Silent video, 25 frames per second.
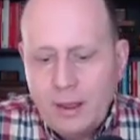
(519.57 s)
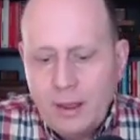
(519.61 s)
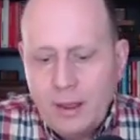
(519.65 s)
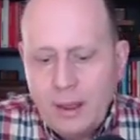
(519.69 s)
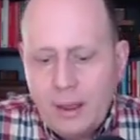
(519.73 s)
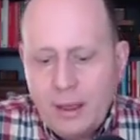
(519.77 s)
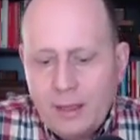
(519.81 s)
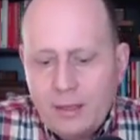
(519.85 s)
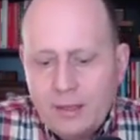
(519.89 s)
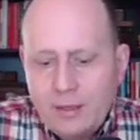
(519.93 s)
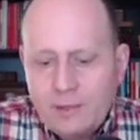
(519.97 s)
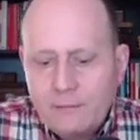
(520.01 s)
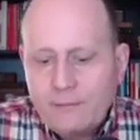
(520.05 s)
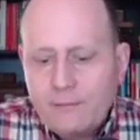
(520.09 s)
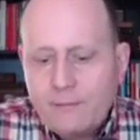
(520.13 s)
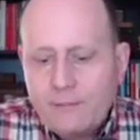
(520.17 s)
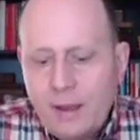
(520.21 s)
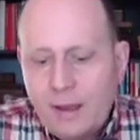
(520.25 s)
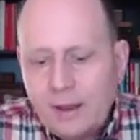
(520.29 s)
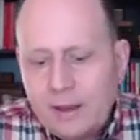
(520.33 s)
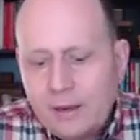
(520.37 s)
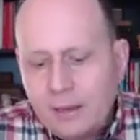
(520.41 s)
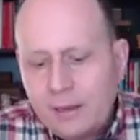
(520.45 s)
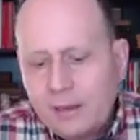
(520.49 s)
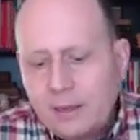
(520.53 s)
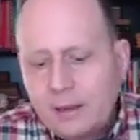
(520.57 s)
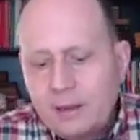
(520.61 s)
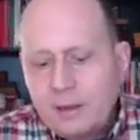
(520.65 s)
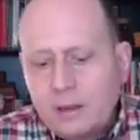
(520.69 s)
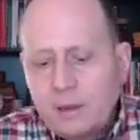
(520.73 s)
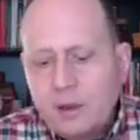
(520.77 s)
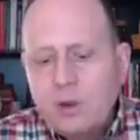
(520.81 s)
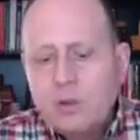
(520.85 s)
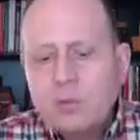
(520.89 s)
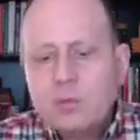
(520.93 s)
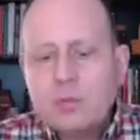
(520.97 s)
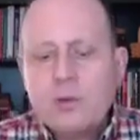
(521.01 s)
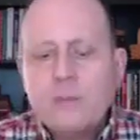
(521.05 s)
And then finally,
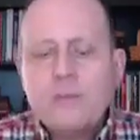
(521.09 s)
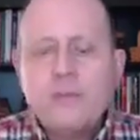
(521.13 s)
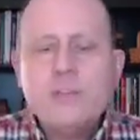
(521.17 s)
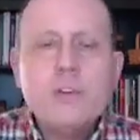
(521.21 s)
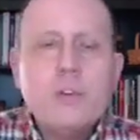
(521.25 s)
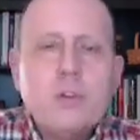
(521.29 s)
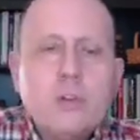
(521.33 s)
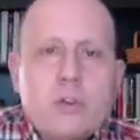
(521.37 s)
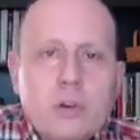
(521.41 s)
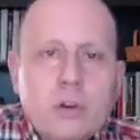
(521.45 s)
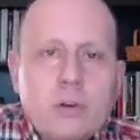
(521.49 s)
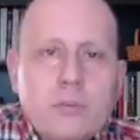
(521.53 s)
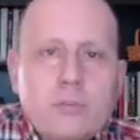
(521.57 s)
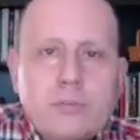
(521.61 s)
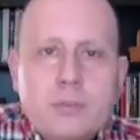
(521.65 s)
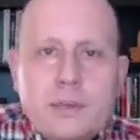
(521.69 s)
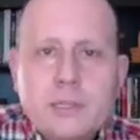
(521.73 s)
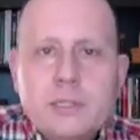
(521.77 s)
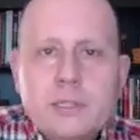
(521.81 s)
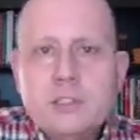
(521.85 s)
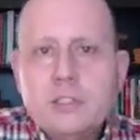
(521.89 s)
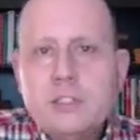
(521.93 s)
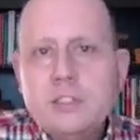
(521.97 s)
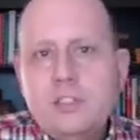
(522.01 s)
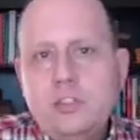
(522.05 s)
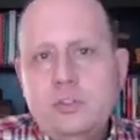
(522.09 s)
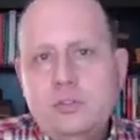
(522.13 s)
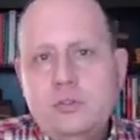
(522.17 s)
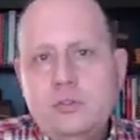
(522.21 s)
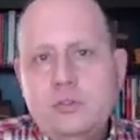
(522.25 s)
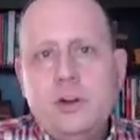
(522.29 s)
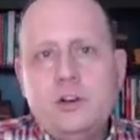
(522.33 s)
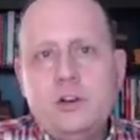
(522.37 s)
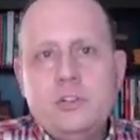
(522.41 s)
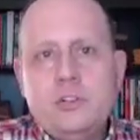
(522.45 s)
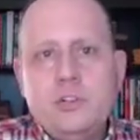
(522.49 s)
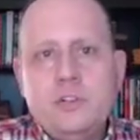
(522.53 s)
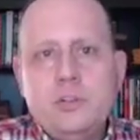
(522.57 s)
review your business
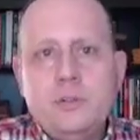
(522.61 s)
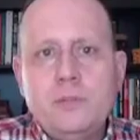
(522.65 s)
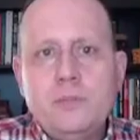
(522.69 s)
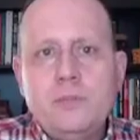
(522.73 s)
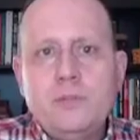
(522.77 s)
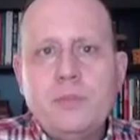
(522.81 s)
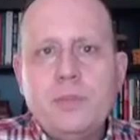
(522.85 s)
structure.